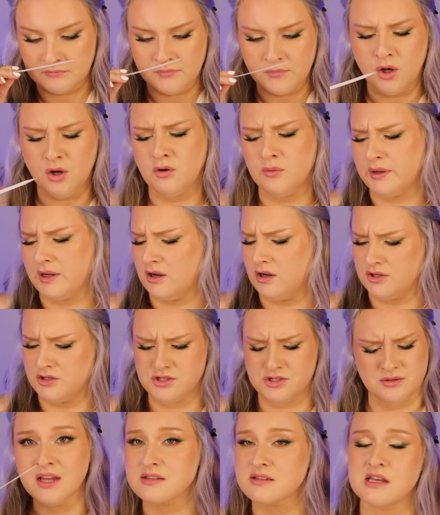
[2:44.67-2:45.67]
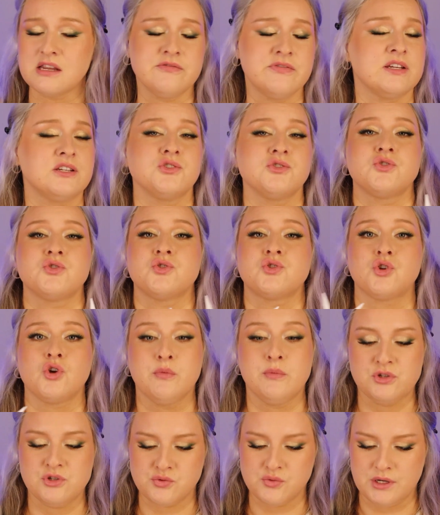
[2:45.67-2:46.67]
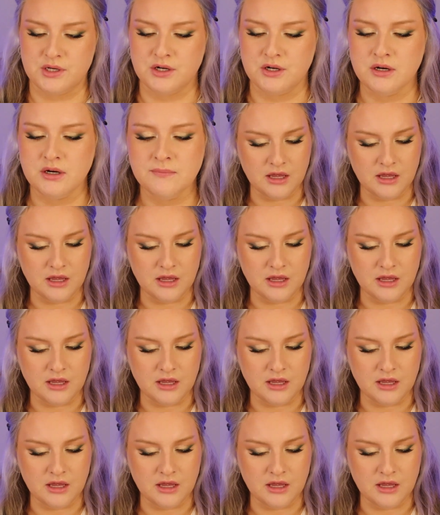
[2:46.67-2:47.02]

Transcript: Oh my gosh. Side Effect is so much sweeter.